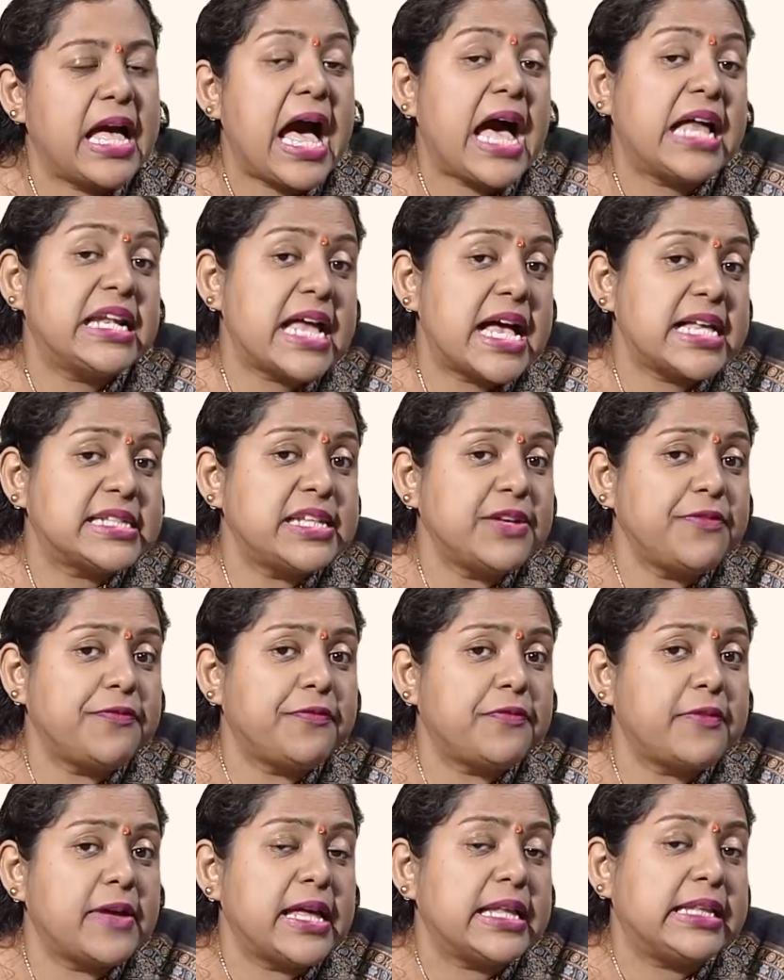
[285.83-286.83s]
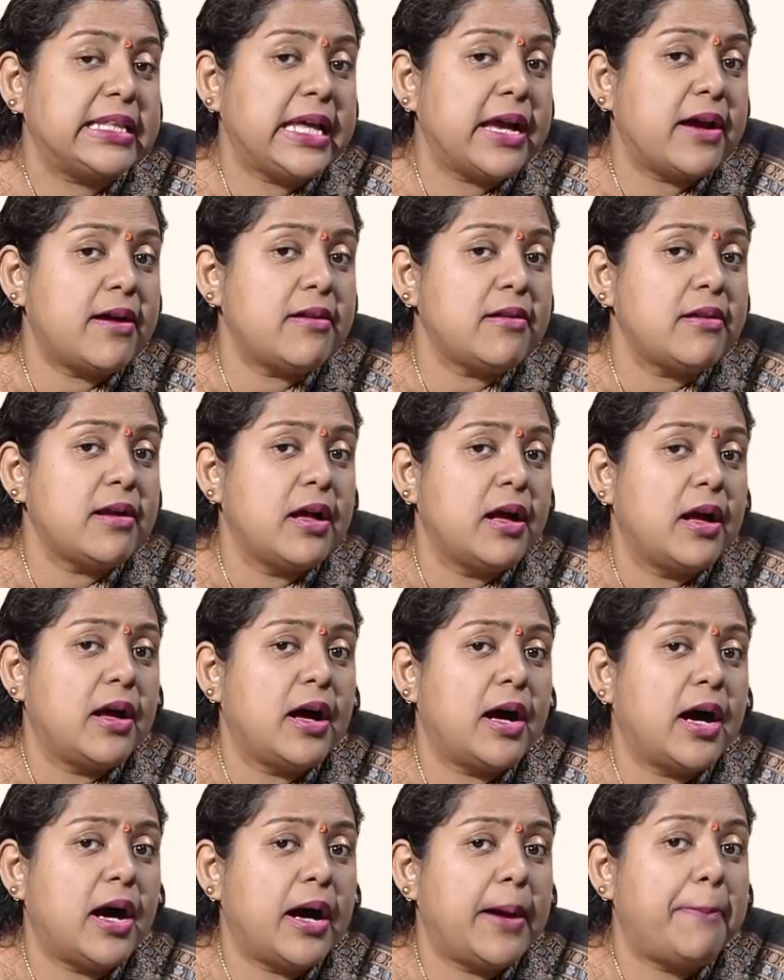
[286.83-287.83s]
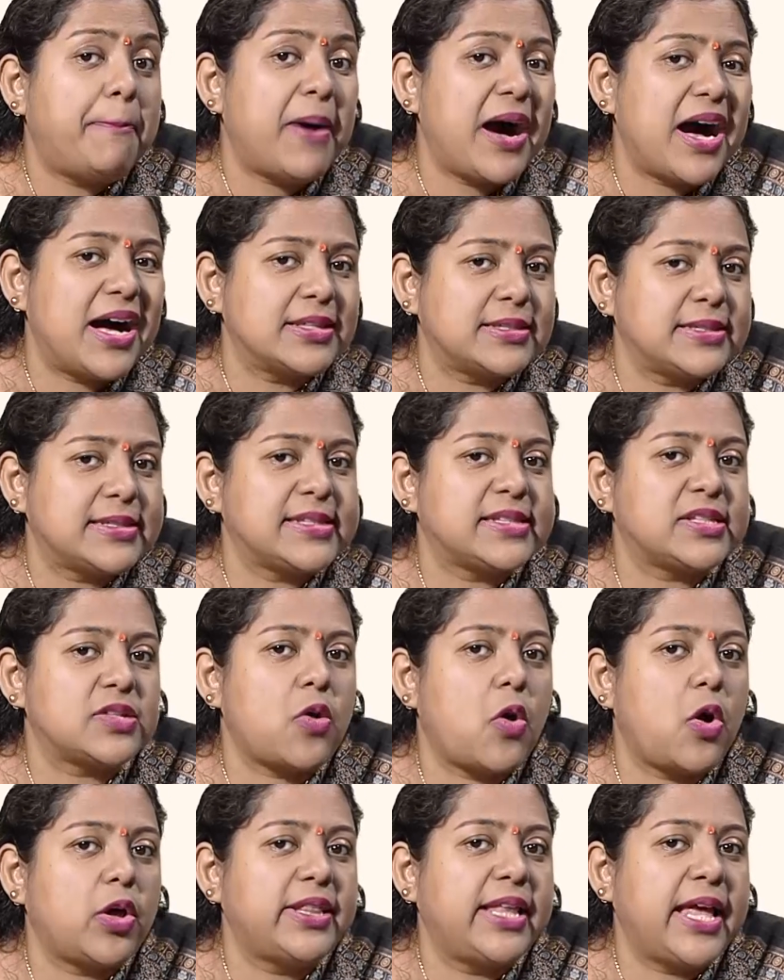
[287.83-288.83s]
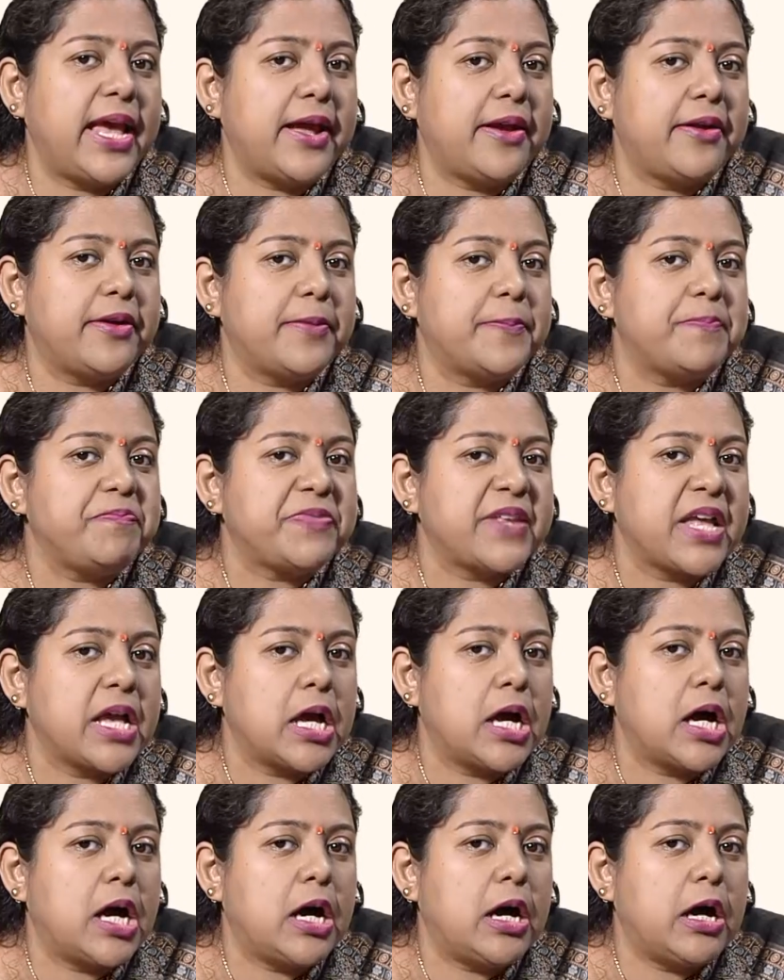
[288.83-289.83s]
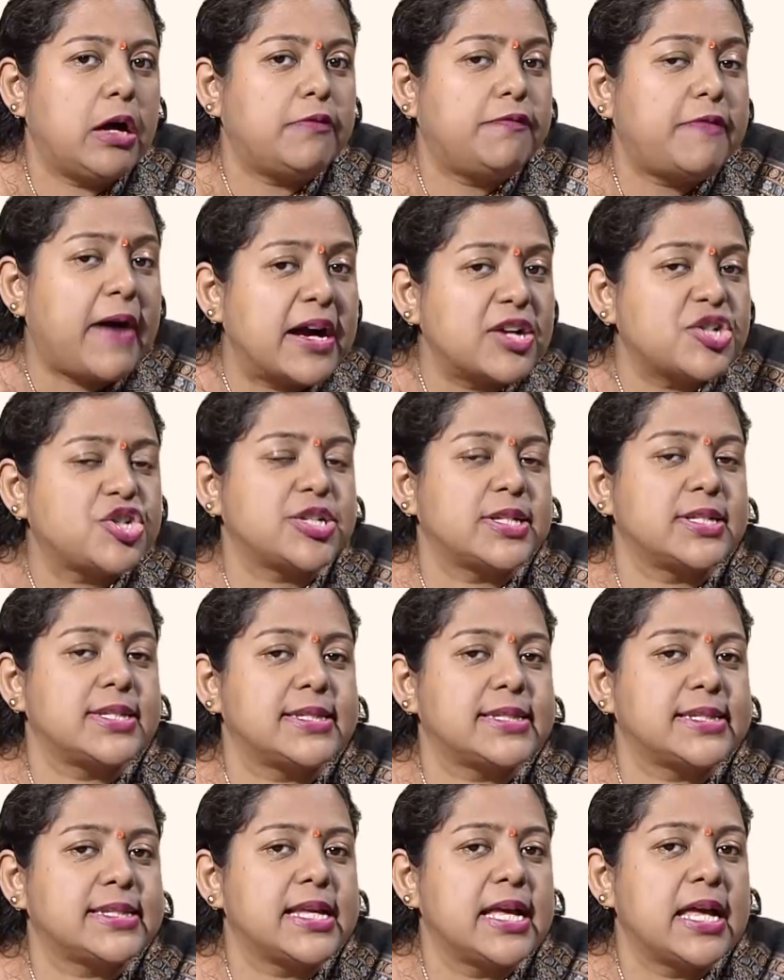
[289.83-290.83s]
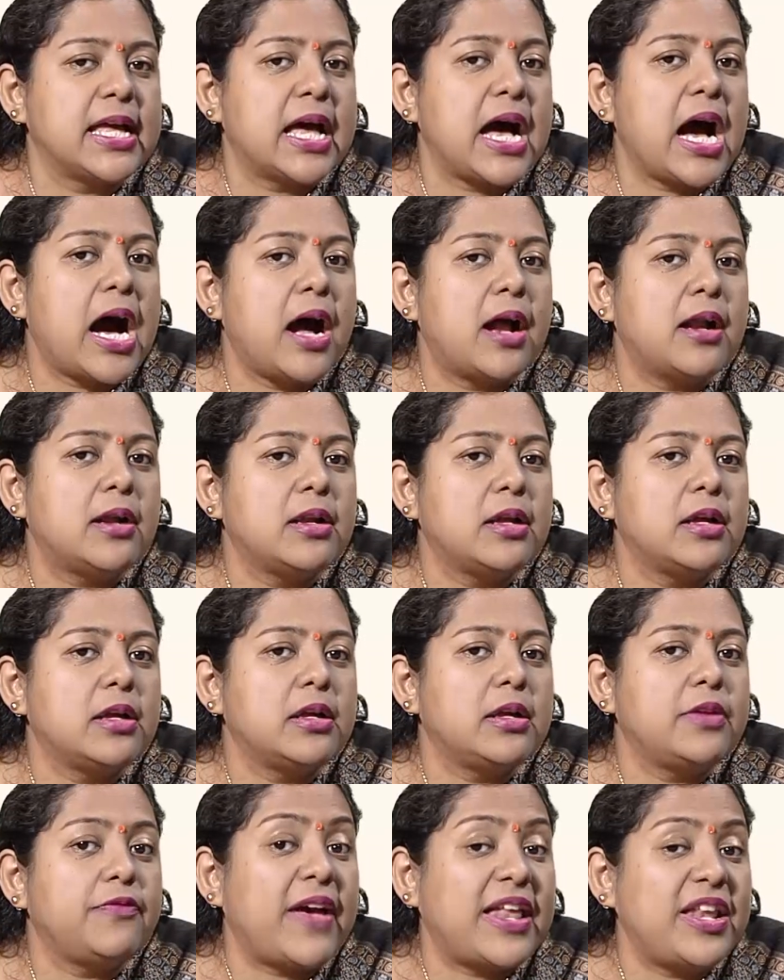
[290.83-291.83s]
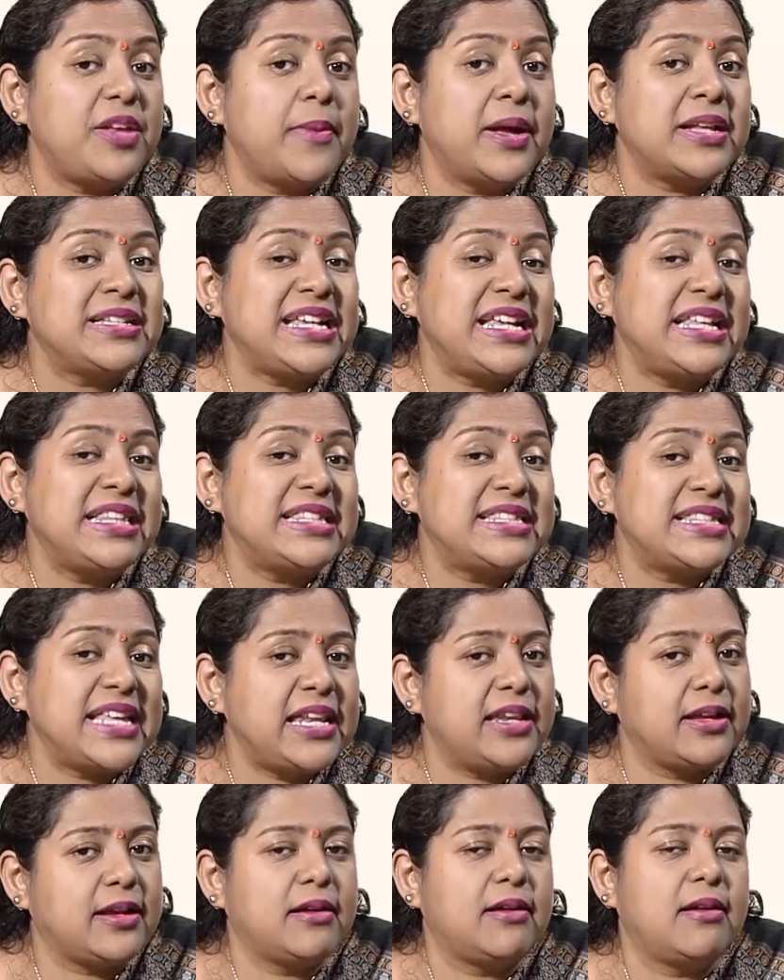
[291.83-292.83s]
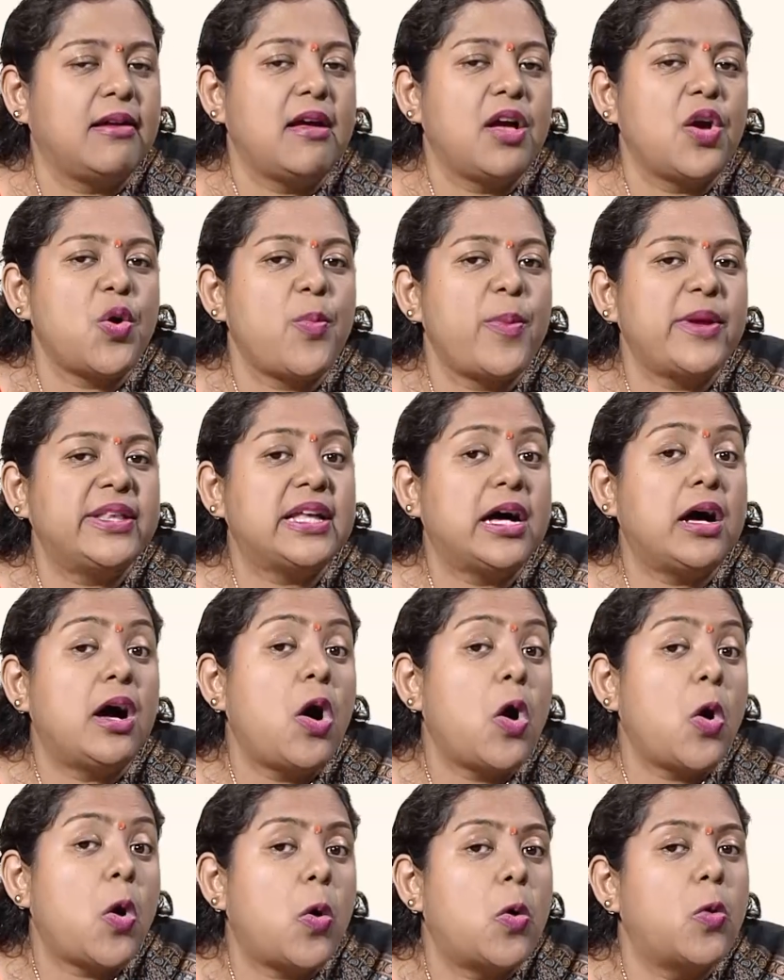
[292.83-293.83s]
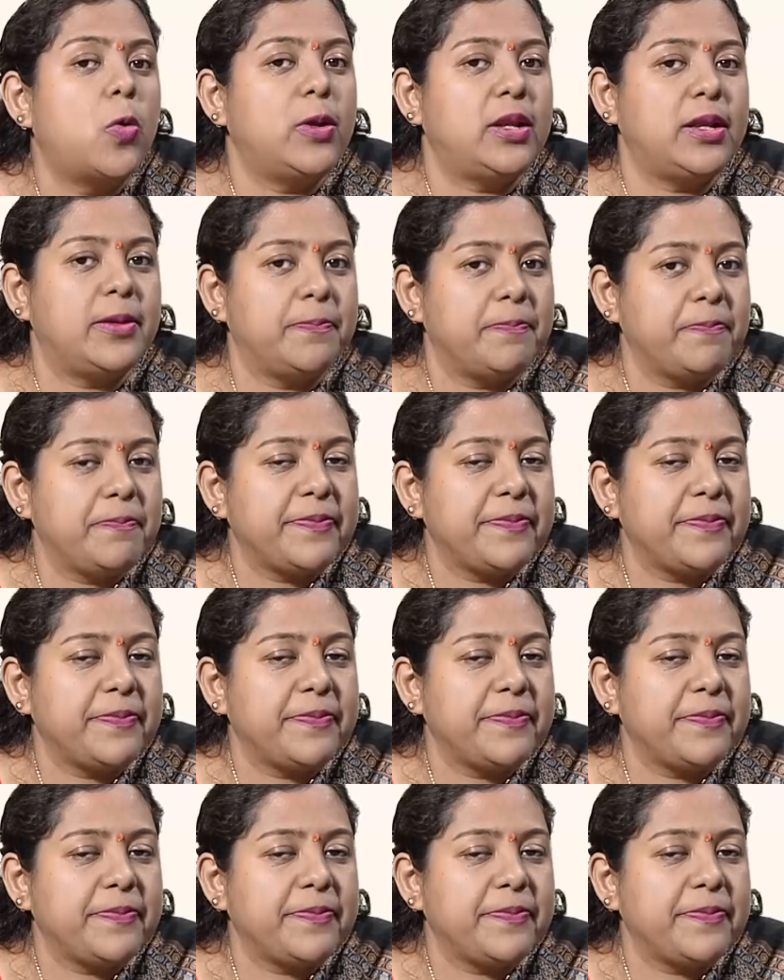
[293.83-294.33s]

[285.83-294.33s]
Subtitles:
and as if their parts or their functions are very much in sync with the whole.